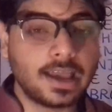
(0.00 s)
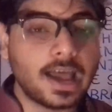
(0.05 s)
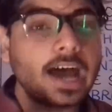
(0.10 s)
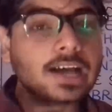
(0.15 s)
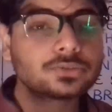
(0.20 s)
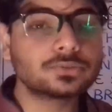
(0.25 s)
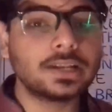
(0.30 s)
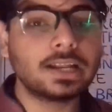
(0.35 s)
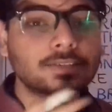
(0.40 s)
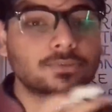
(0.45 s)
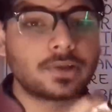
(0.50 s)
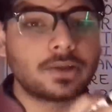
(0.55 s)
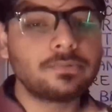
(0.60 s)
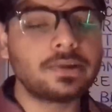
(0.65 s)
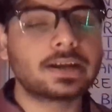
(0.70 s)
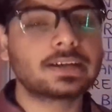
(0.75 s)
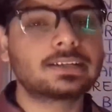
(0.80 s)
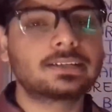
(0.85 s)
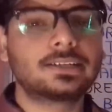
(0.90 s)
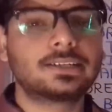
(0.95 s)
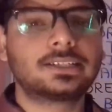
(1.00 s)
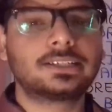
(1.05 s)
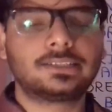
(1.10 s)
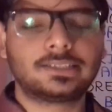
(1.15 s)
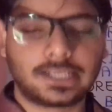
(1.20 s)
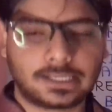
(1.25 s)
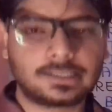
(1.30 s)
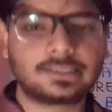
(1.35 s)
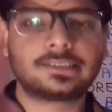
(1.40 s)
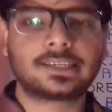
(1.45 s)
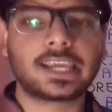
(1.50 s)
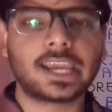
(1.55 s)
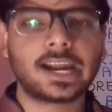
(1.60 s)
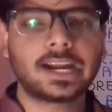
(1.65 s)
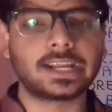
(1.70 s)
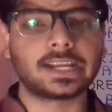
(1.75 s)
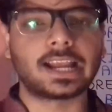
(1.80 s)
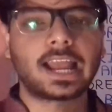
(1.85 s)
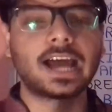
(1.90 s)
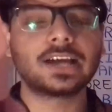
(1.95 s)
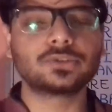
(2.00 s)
As well as when we are caring,